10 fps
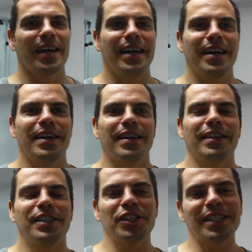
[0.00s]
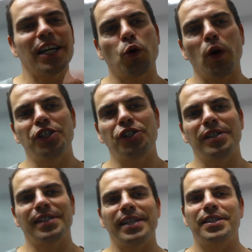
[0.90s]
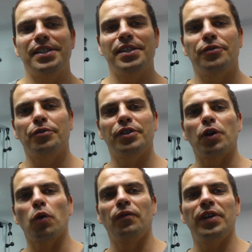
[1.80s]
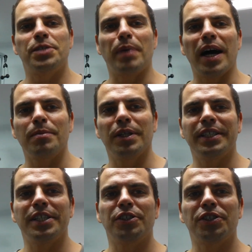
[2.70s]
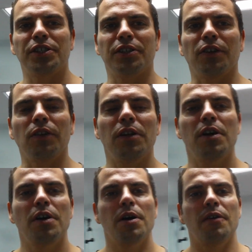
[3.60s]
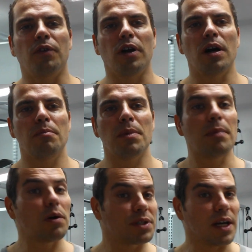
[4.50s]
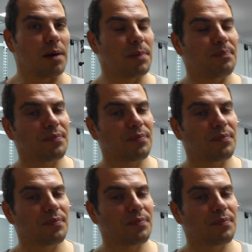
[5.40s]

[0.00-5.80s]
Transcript: and I just got a question sent in through the Total Fitness Bodybuilding Inner Circle from Mosab.